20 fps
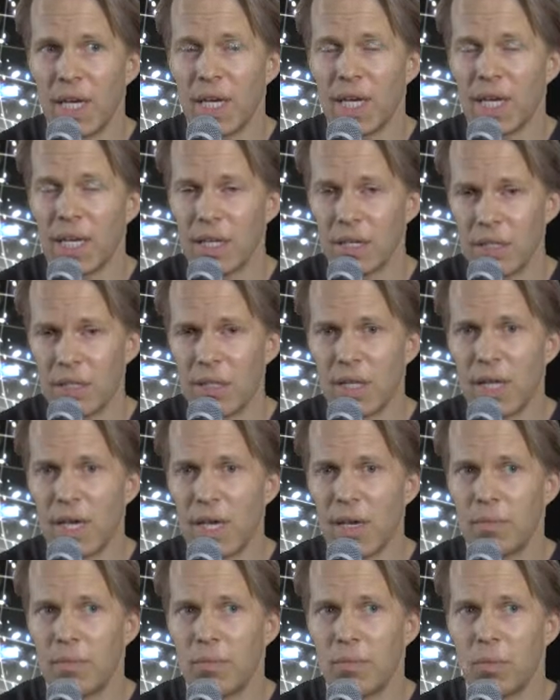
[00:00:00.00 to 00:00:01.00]
His
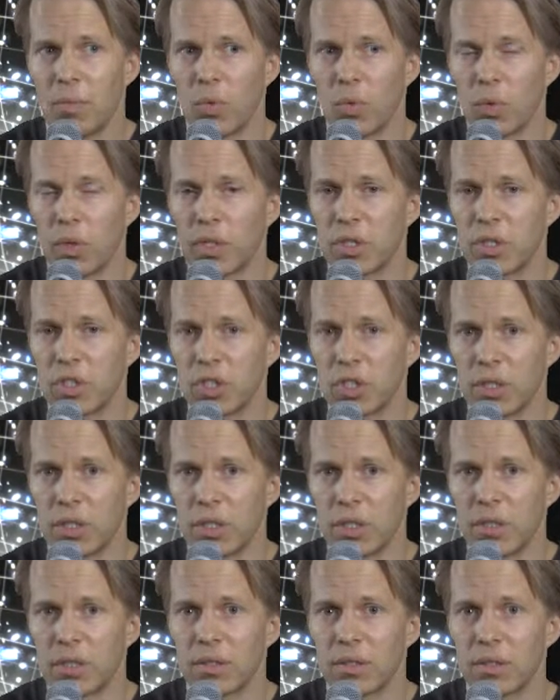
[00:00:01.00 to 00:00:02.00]
name was
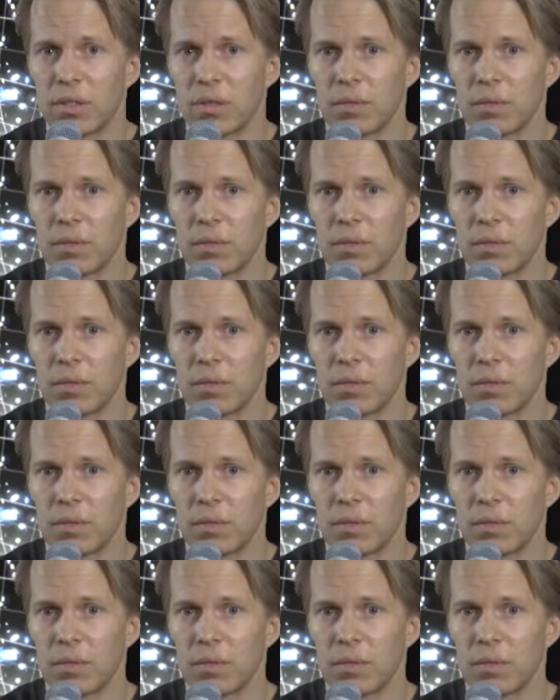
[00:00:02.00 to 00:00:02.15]
Jesus.